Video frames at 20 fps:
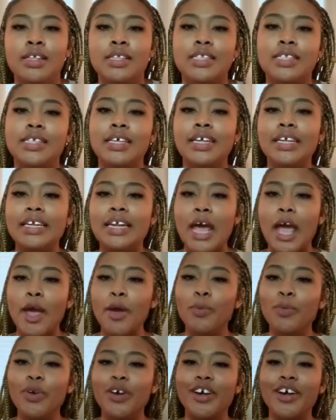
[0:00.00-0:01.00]
Today
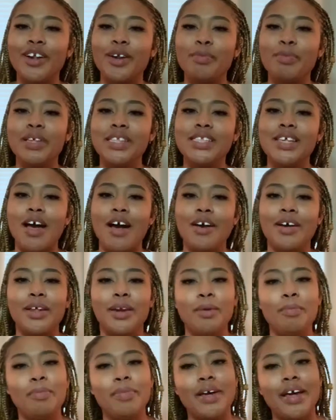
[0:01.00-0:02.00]
we're going to be talking
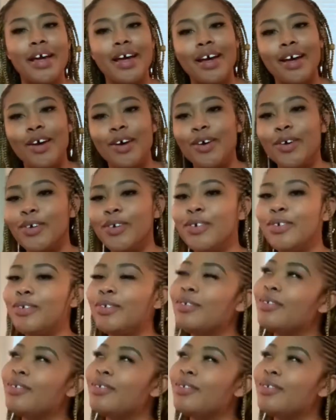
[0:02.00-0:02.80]
about